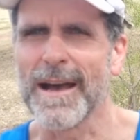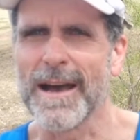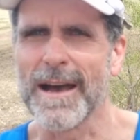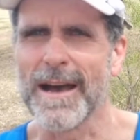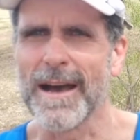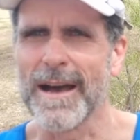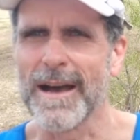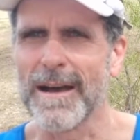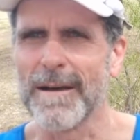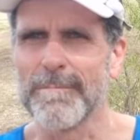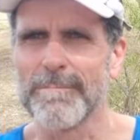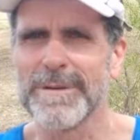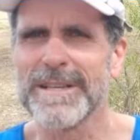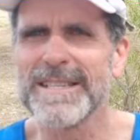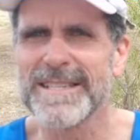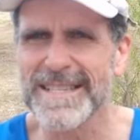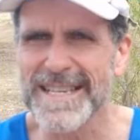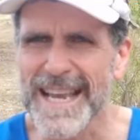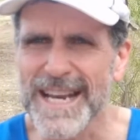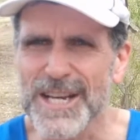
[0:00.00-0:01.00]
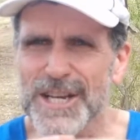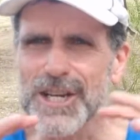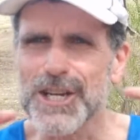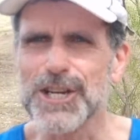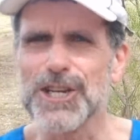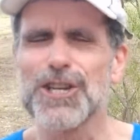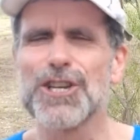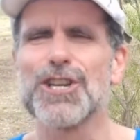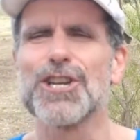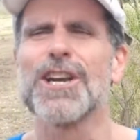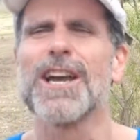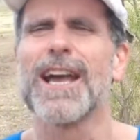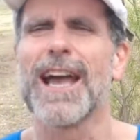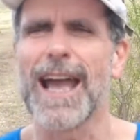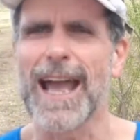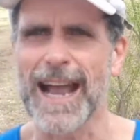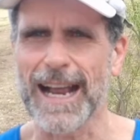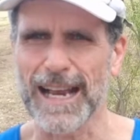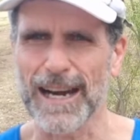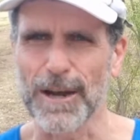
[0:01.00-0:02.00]
uh, percentage
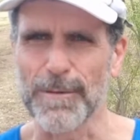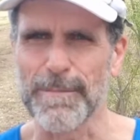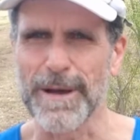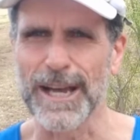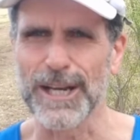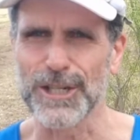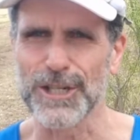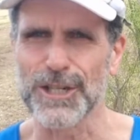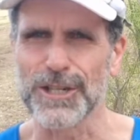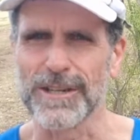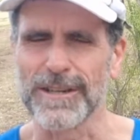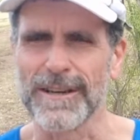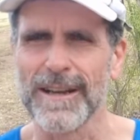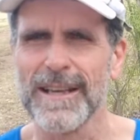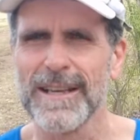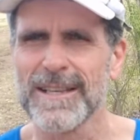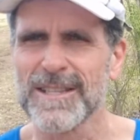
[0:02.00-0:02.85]
acclimation.